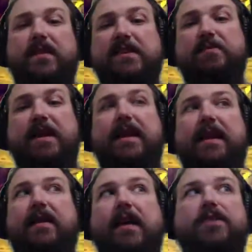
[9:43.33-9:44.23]
on this
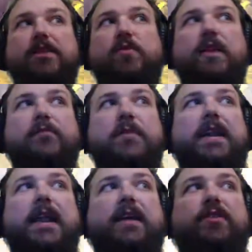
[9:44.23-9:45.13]
planet, actually one of them
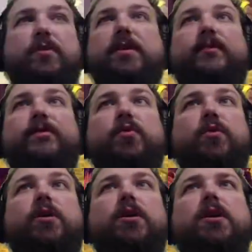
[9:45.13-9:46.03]
had like 3 or
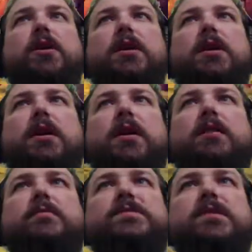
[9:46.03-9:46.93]
4.
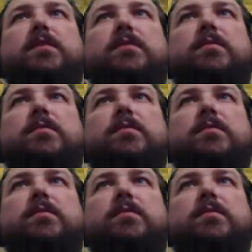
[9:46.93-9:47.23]
So